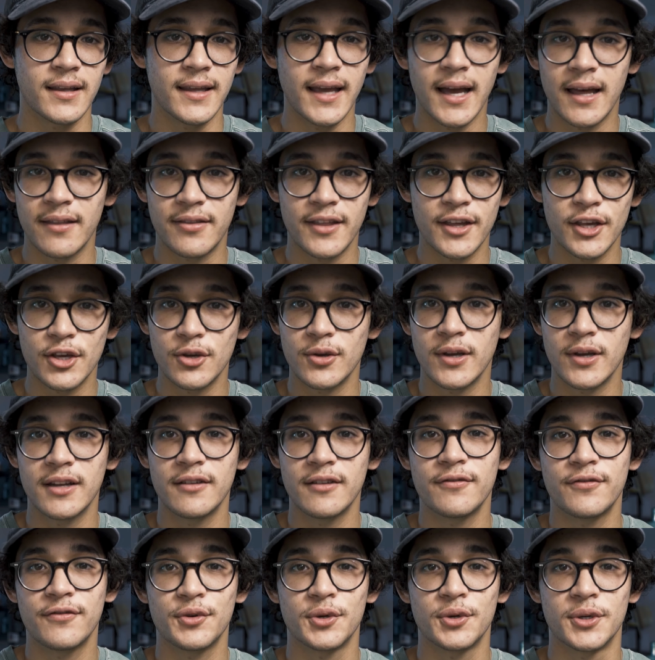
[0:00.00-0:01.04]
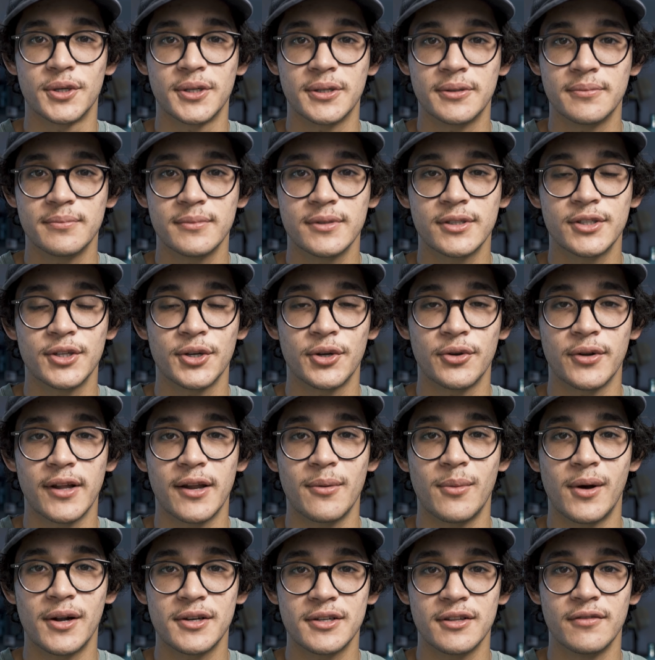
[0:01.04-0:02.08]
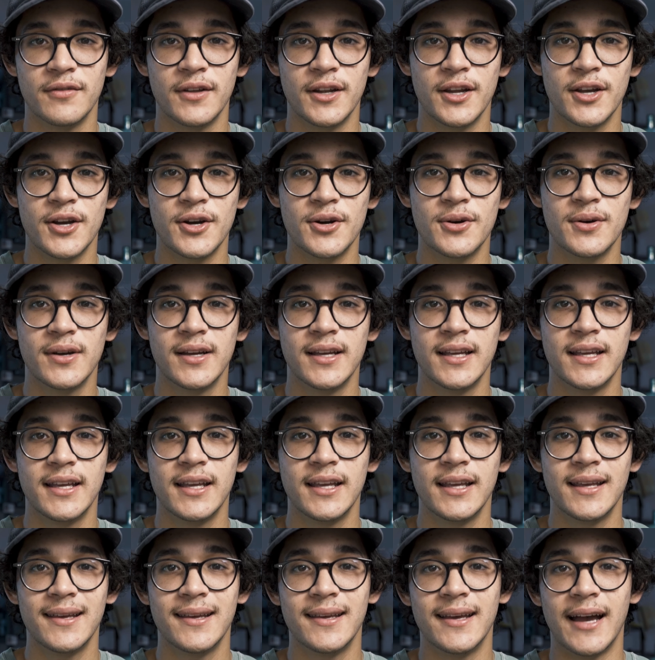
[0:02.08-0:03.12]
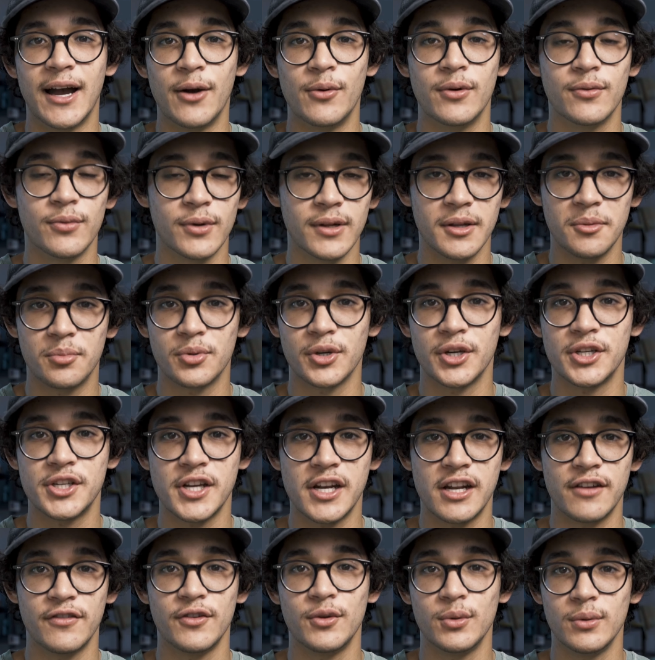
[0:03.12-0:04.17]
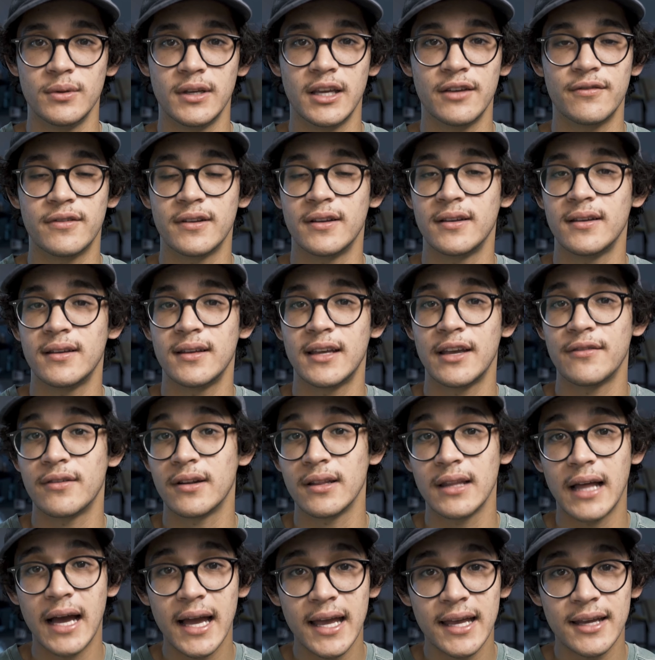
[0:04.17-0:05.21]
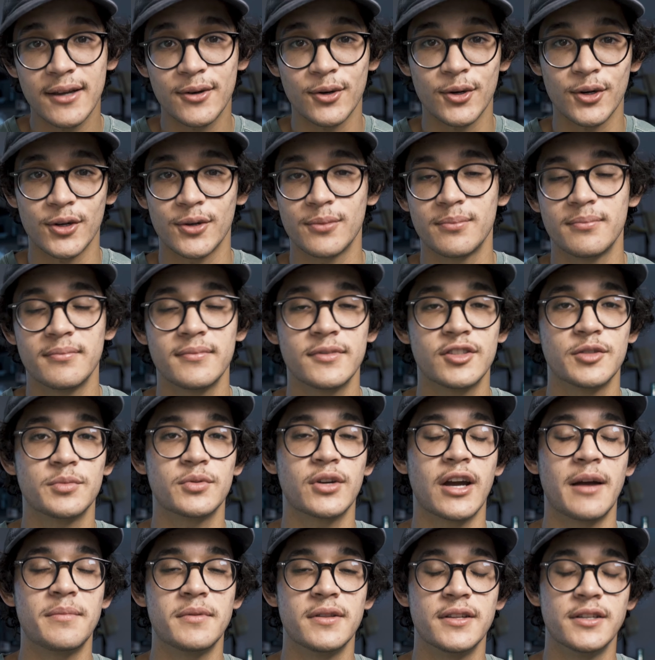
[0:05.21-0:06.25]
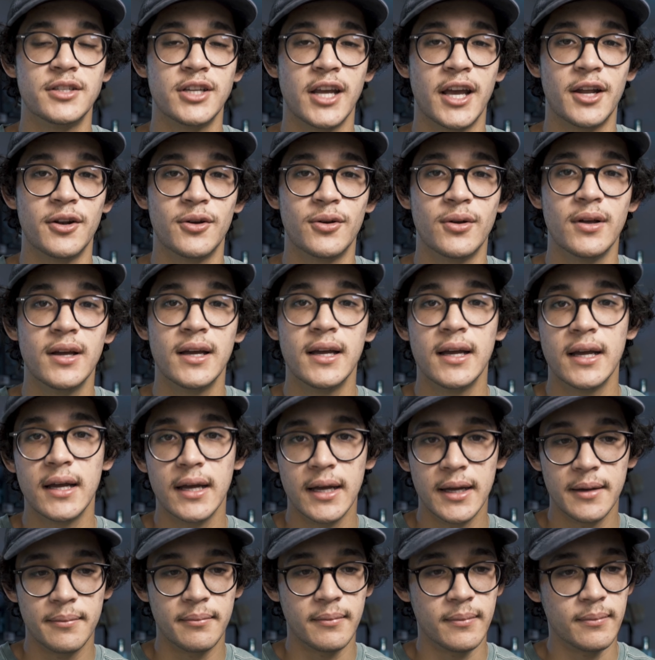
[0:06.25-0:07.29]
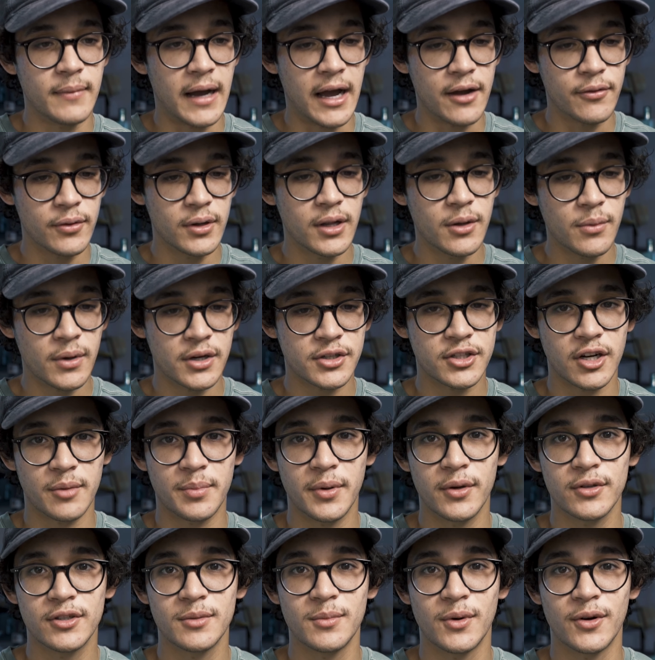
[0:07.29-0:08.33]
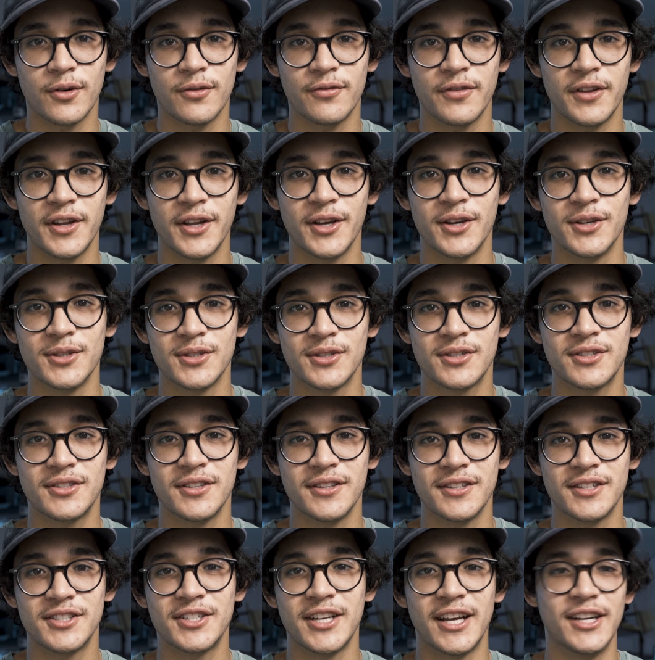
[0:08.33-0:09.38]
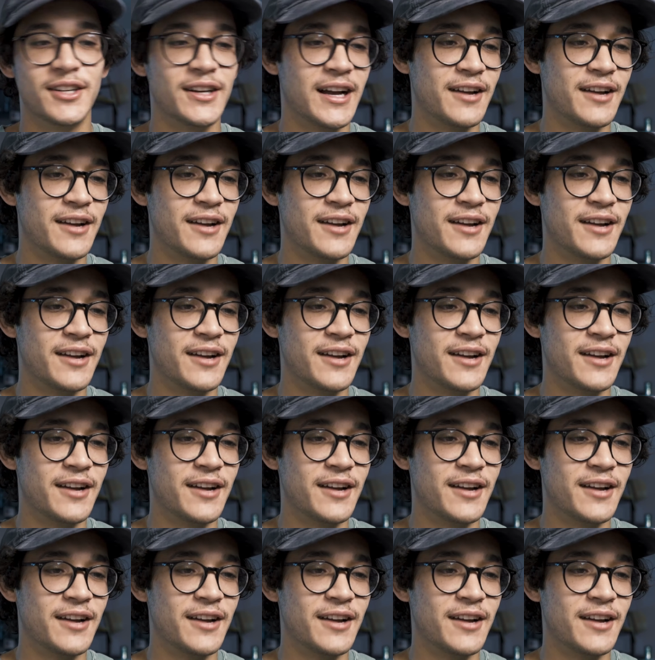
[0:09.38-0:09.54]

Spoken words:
Yeah, thank you again for sticking around and watching the video. I would really appreciate it if you give it a like or subscribe to the channel. I really want to start posting more videos to this channel.